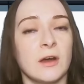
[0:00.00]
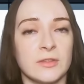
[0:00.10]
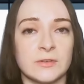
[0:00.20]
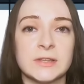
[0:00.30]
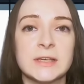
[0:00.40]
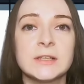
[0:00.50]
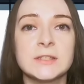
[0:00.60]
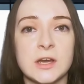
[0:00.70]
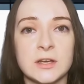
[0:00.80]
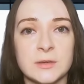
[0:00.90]
other legal
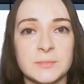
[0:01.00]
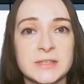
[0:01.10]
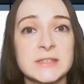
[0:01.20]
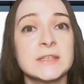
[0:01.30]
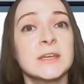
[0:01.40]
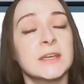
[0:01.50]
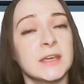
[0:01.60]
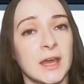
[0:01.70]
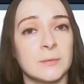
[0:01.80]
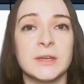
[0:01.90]
documents
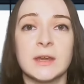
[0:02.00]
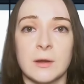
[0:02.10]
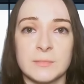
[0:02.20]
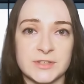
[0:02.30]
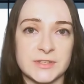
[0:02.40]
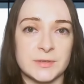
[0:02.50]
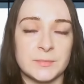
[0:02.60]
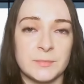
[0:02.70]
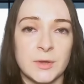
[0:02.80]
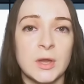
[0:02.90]
can be cumbersome,